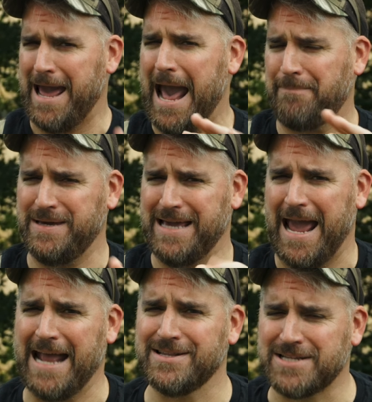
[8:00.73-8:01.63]
happy
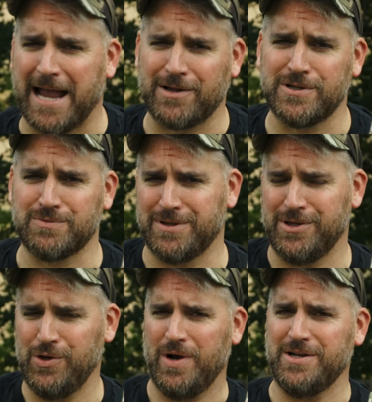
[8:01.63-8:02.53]
hand cycles with
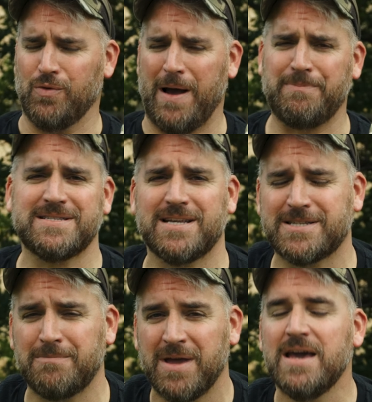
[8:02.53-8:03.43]
you and your weapon
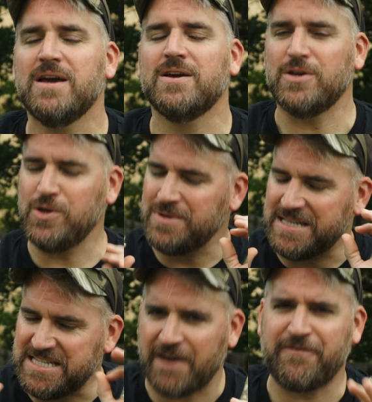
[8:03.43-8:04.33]
system, you
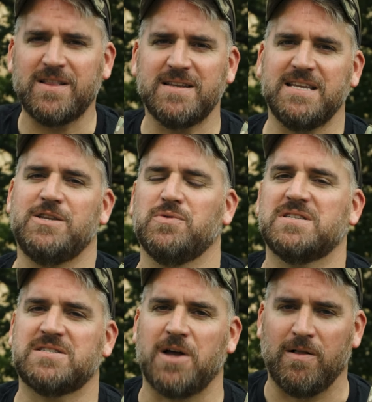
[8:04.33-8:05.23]
definitely need to
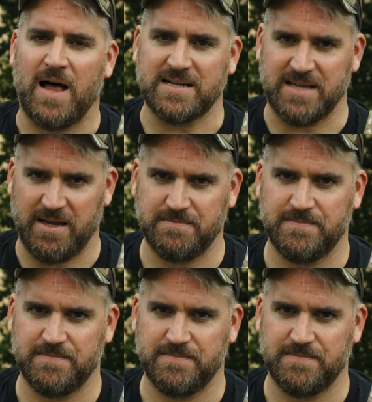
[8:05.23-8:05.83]
install Loctite.